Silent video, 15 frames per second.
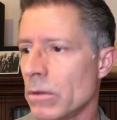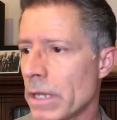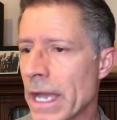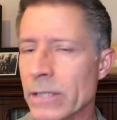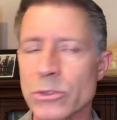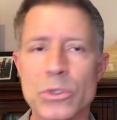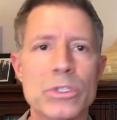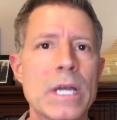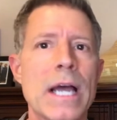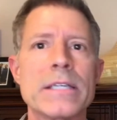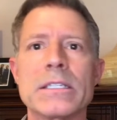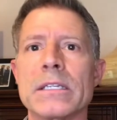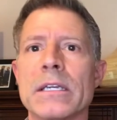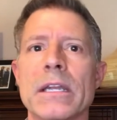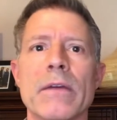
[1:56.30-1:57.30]

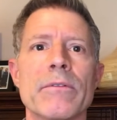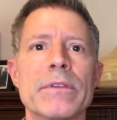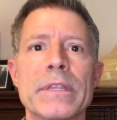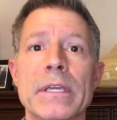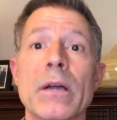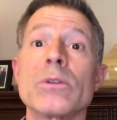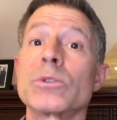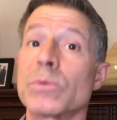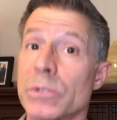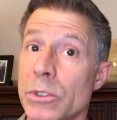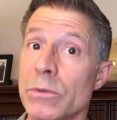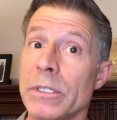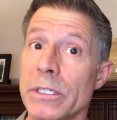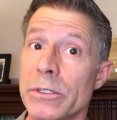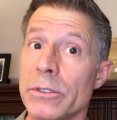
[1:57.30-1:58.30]
exercising and everything else, which
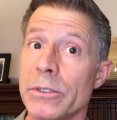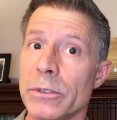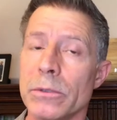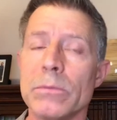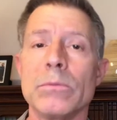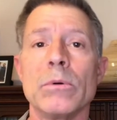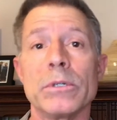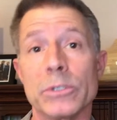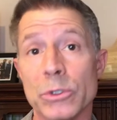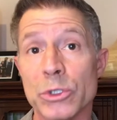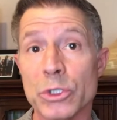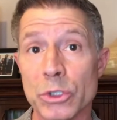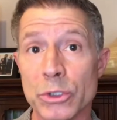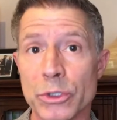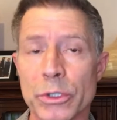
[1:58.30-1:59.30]
you need to do, what you
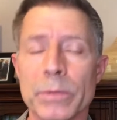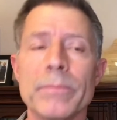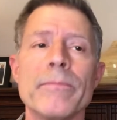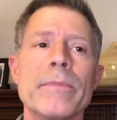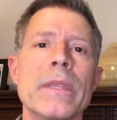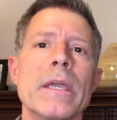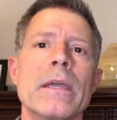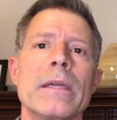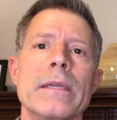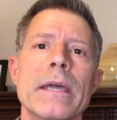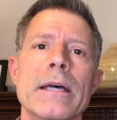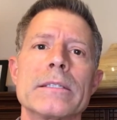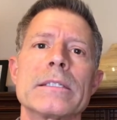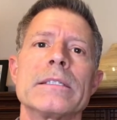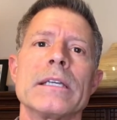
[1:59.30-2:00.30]
should do,
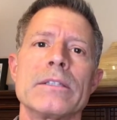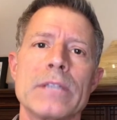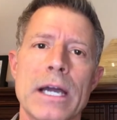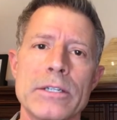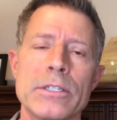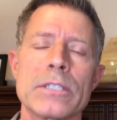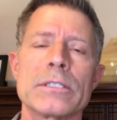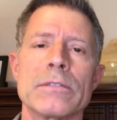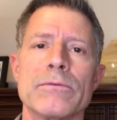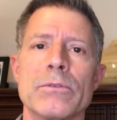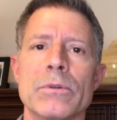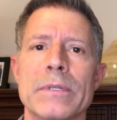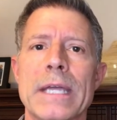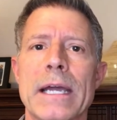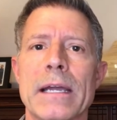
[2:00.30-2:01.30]
yes, and then digesting
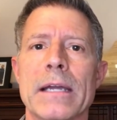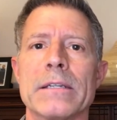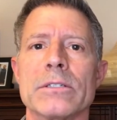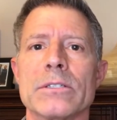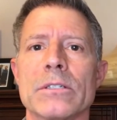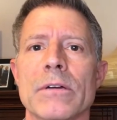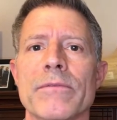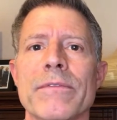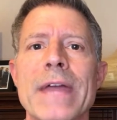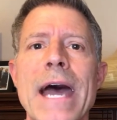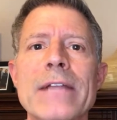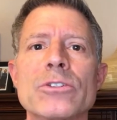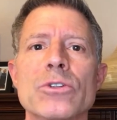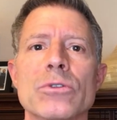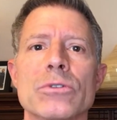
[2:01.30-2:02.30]
food and that kind of stuff.
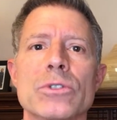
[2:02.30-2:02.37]
That's your